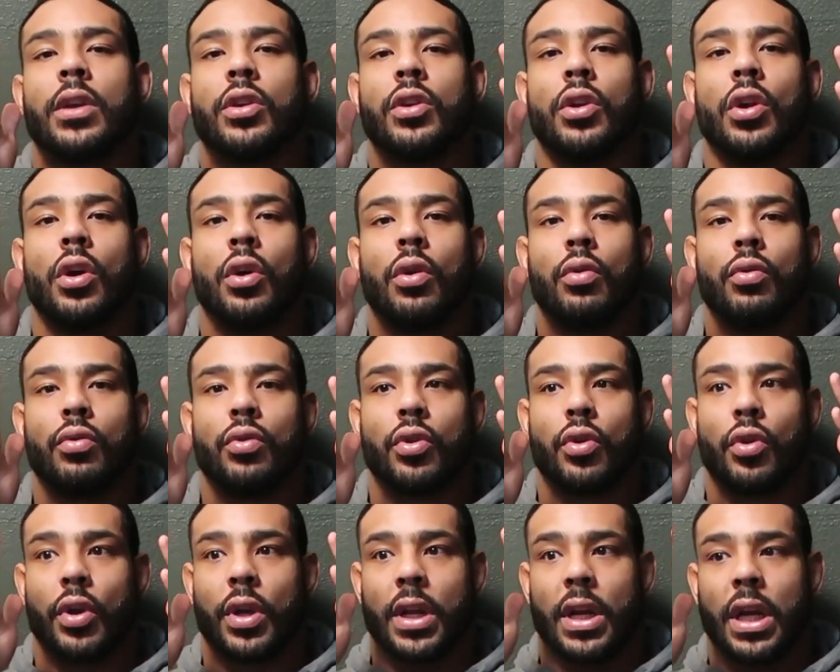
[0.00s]
you know,
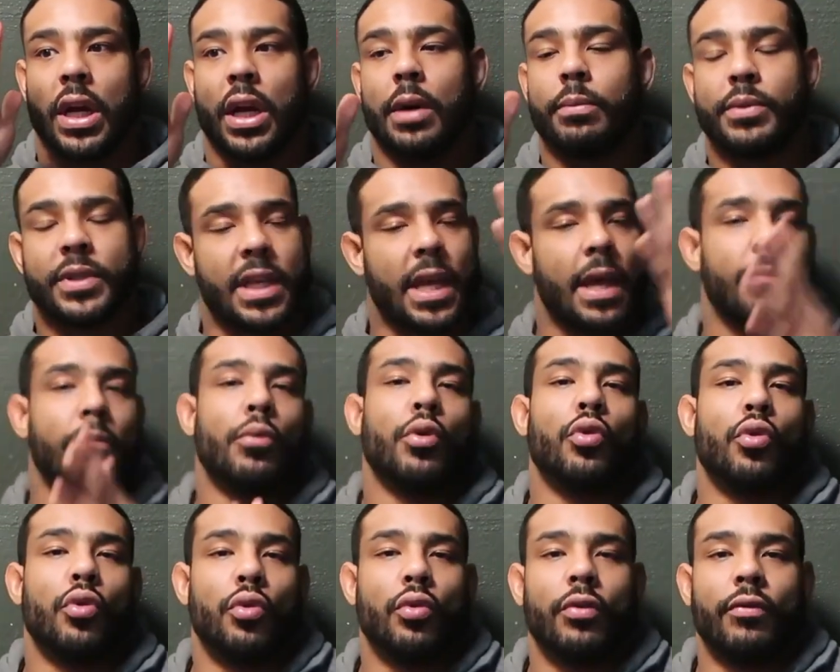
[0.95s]
you're in an upset
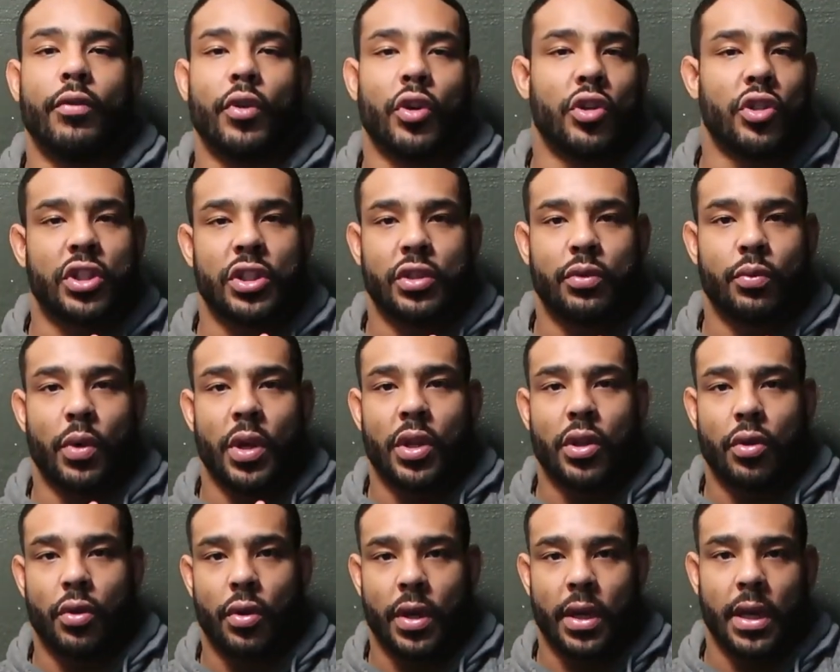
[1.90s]
mood versus
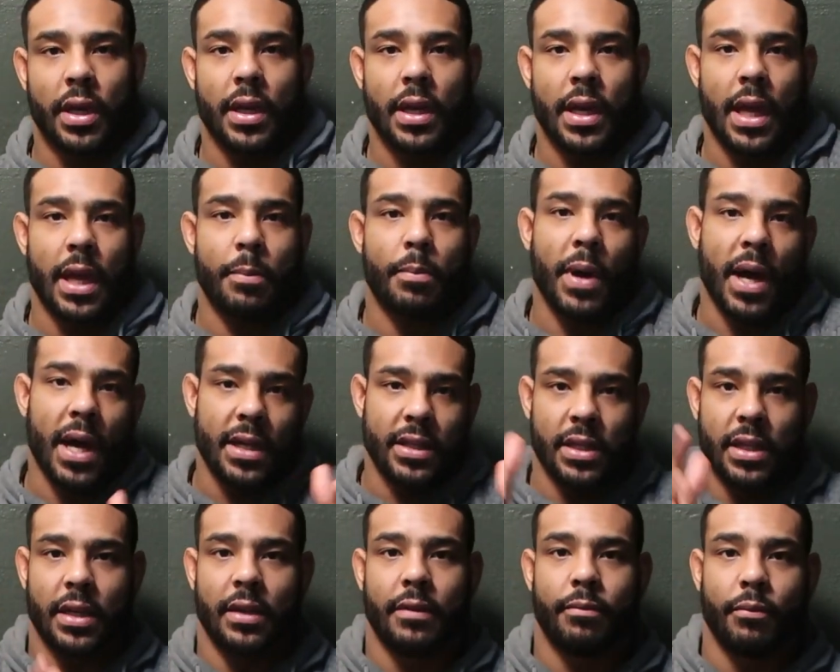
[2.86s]
when you're in a
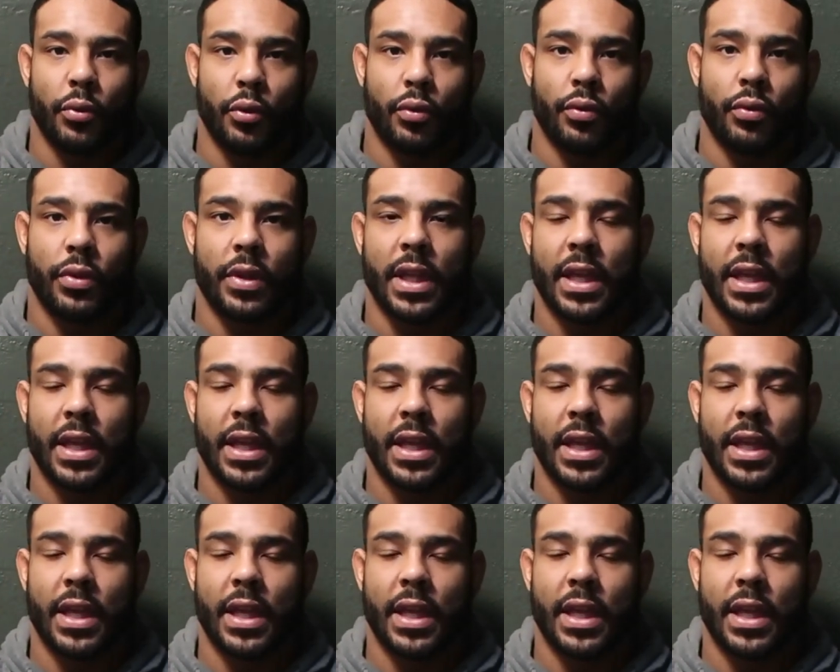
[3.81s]
positive mood.